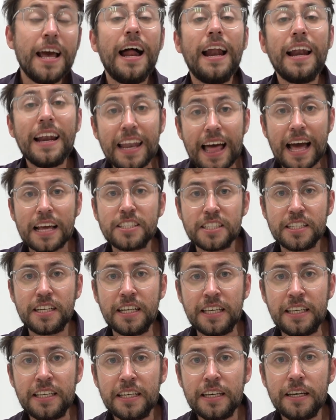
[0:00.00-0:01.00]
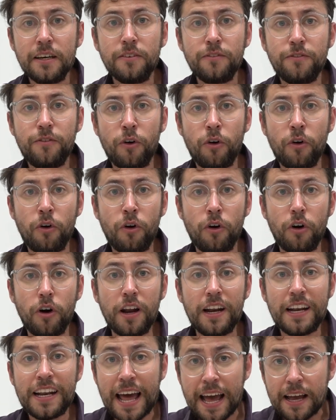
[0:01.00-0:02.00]
Lastly,
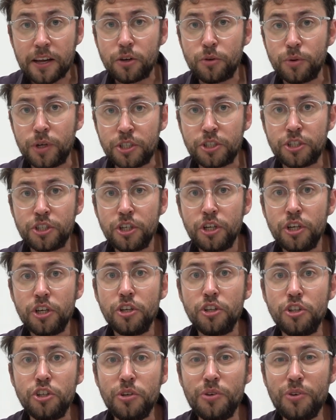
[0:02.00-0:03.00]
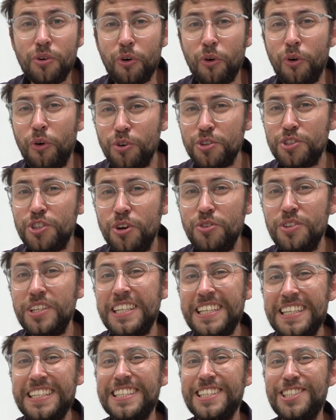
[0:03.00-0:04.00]
for language, you also
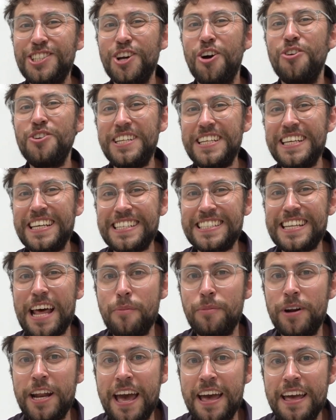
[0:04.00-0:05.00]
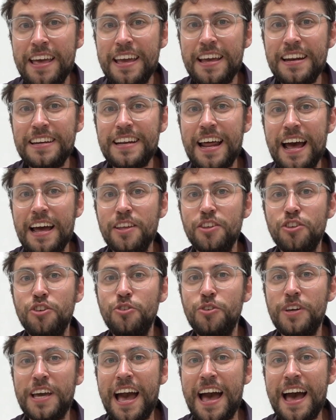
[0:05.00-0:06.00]
need to show the examiner that
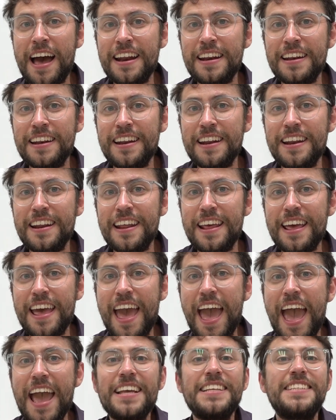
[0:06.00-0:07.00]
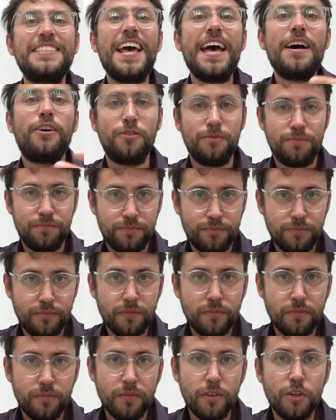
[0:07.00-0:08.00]
you can excel.
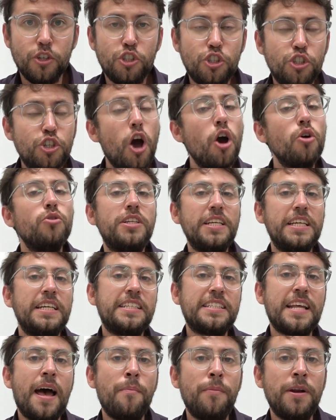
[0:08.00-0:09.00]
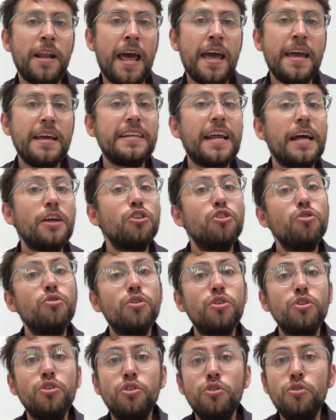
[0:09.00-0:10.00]
Show the examiner that you
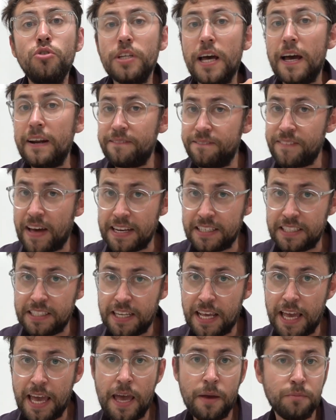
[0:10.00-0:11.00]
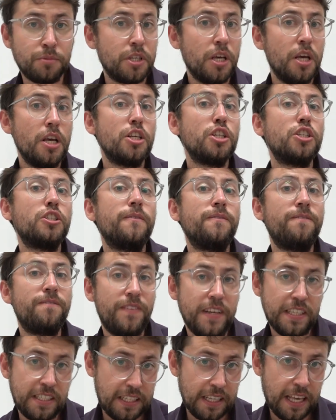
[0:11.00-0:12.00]
can use advanced terms,
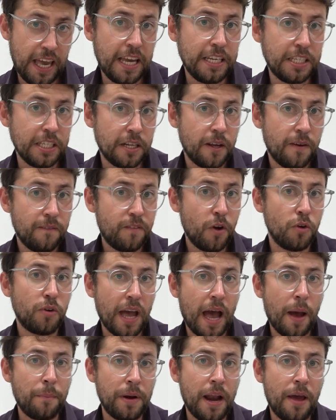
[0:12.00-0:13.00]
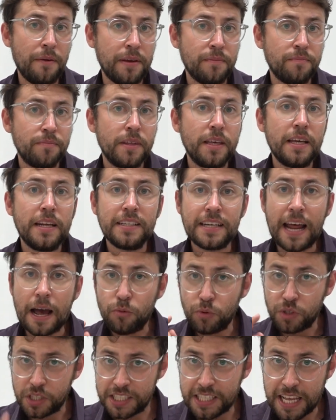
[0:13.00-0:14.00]
sophisticated vocabulary. That
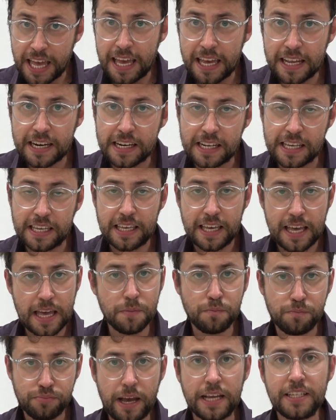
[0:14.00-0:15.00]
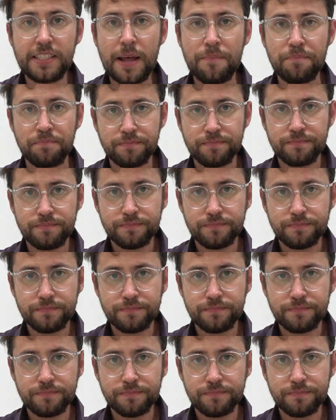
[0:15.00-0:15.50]
will certainly impress them.